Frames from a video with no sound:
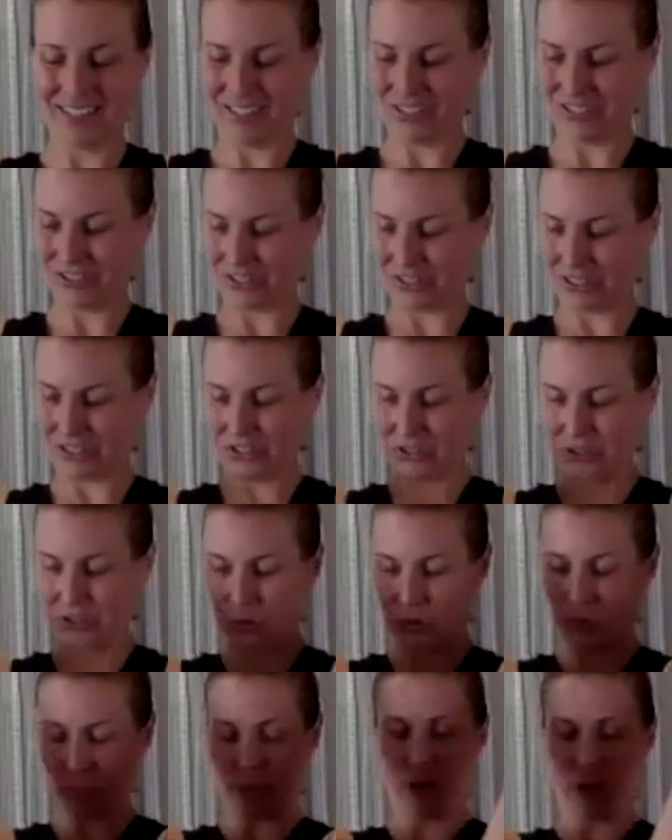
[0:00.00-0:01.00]
We're gonna
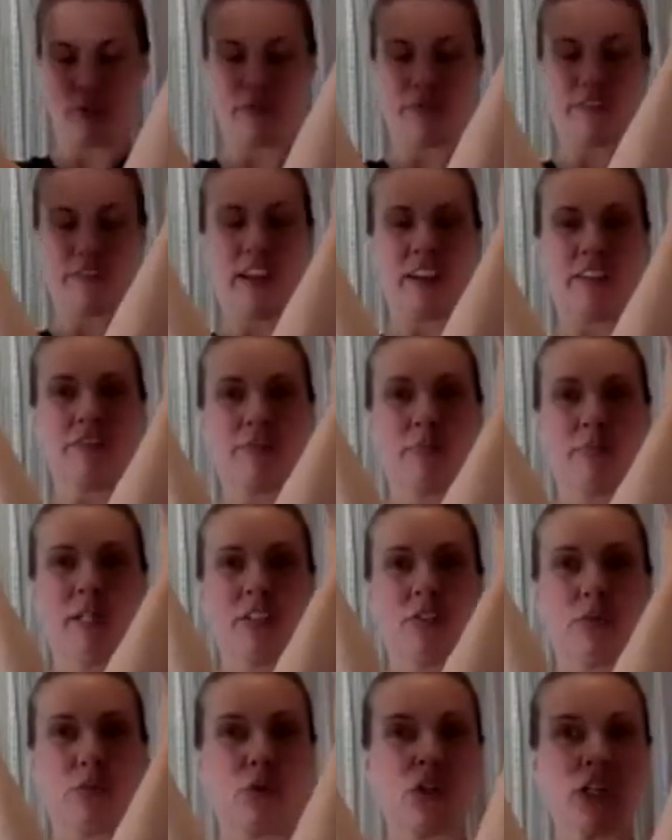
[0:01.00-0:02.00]
do about 5
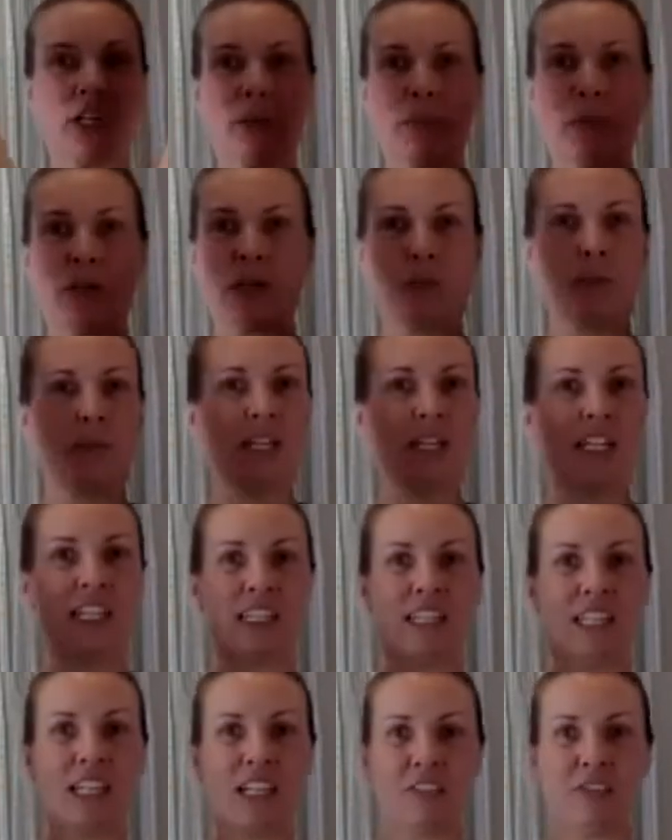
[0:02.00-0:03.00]
minutes. We only got about a
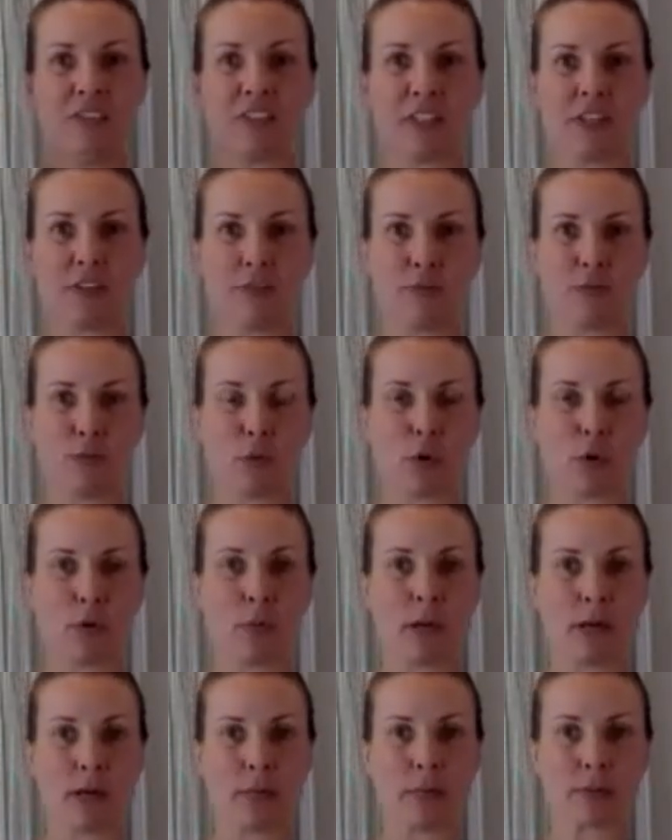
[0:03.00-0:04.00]
minute left of
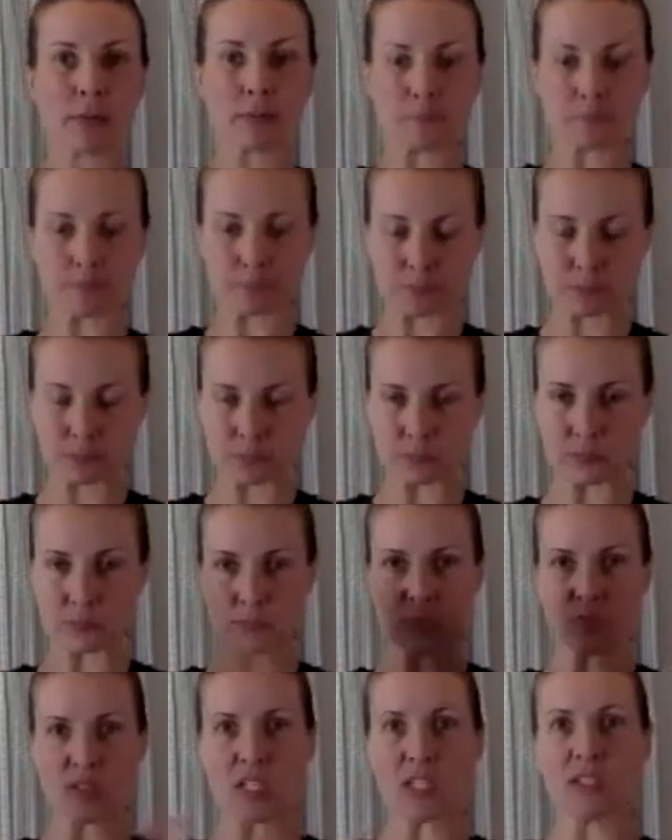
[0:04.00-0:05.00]
warm-ups.
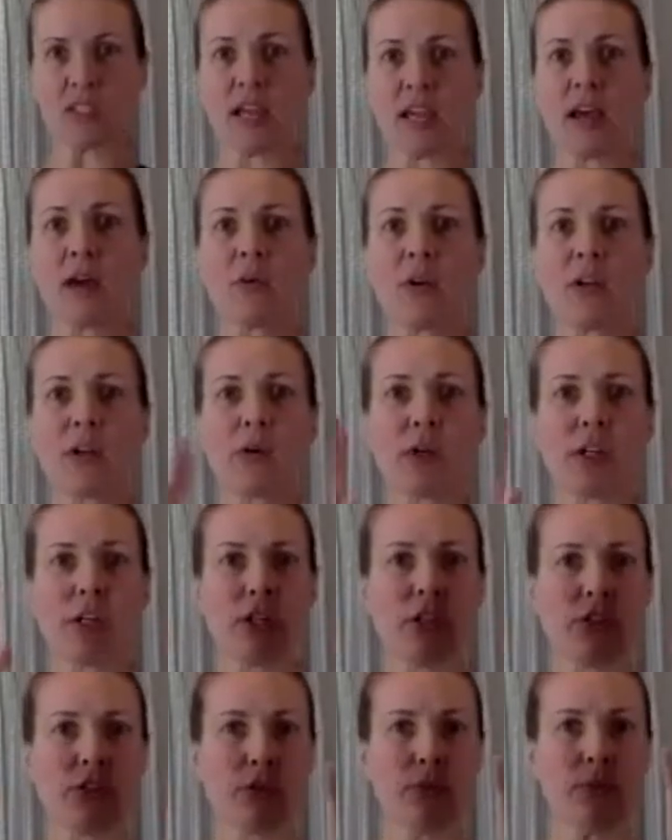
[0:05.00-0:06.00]
Now what I want you
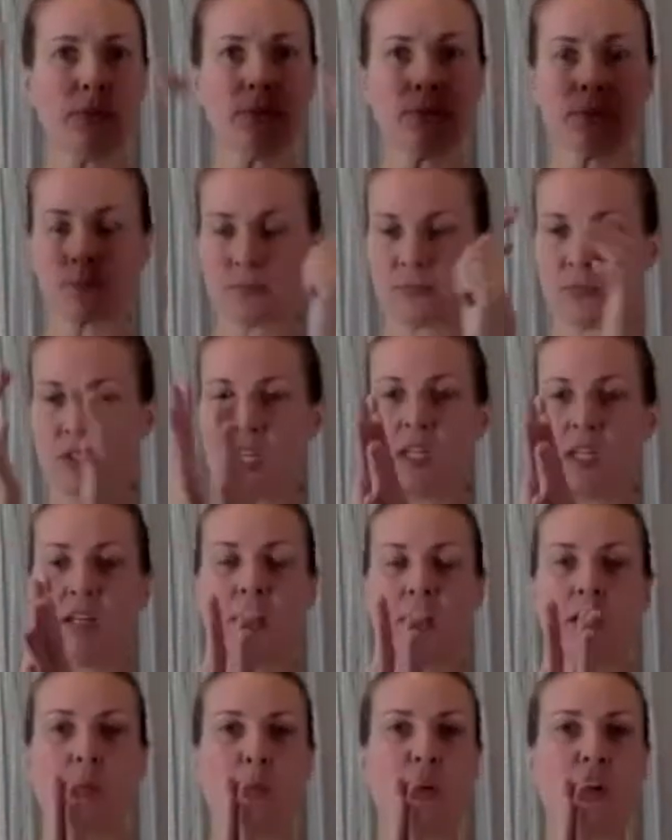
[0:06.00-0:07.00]
to do, you're
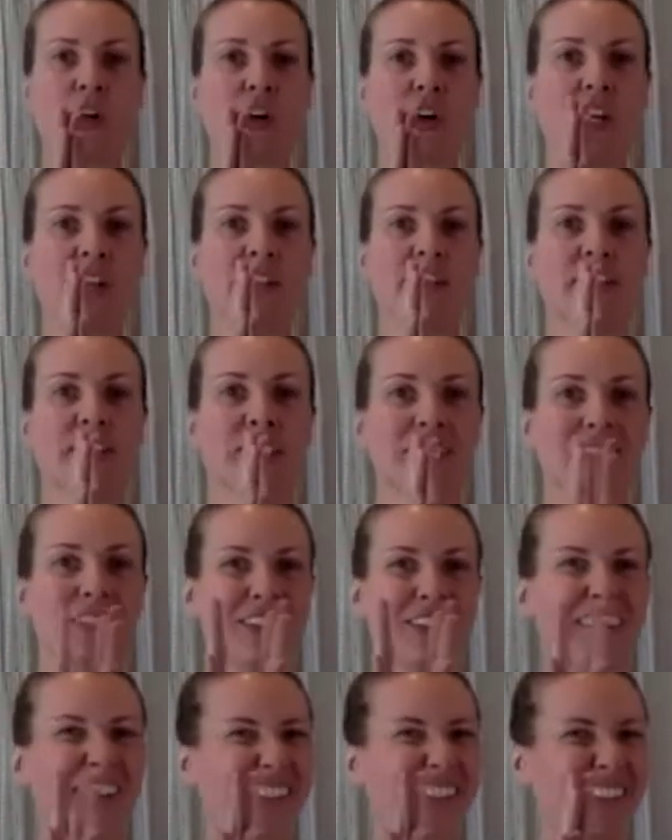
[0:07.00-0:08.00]
gonna bring your hands up
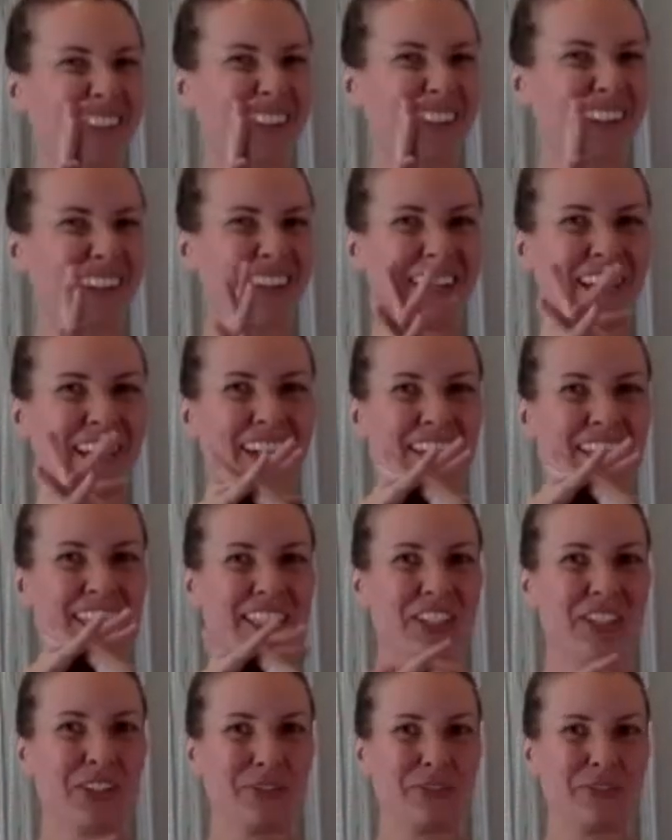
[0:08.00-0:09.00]
heart center,
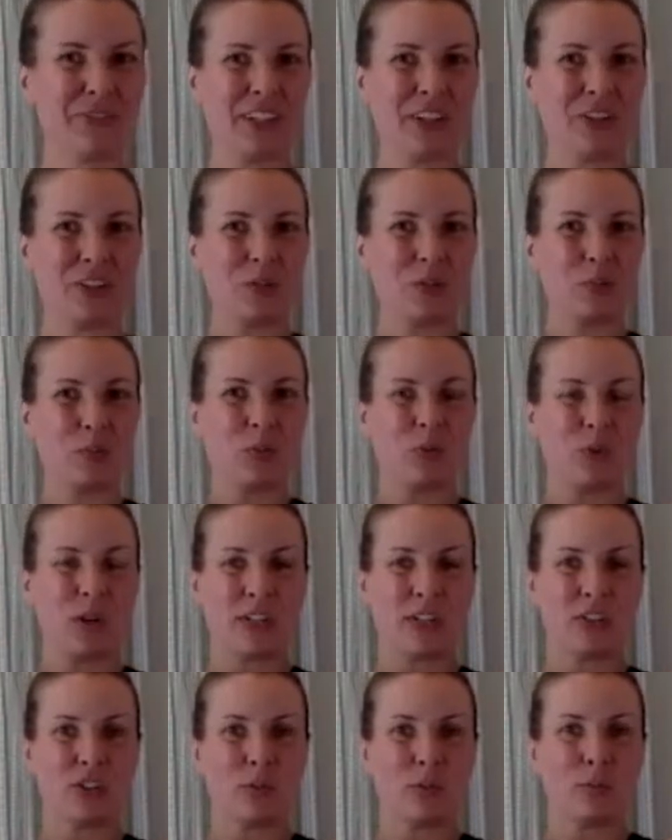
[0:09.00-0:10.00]
interlace your fingers,
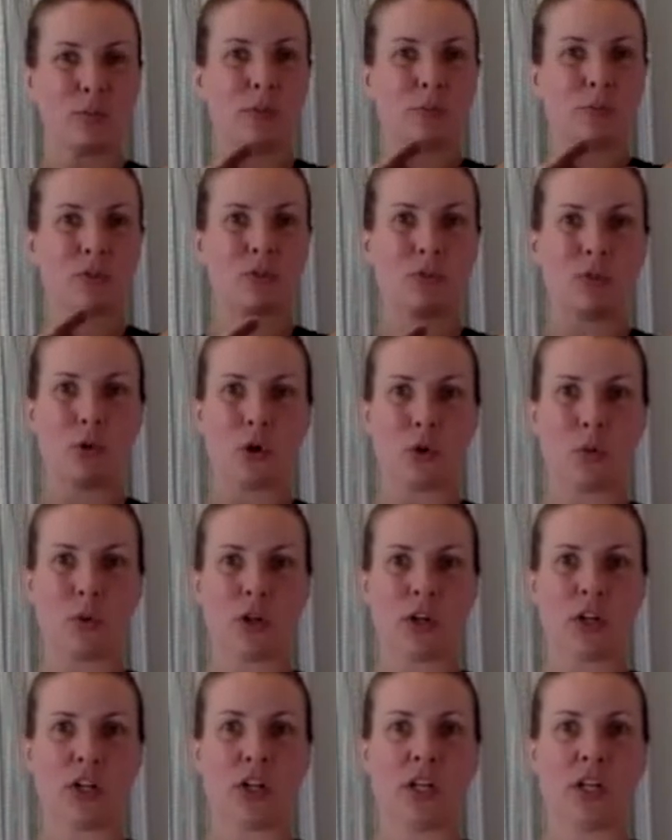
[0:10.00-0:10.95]
press your palms forward,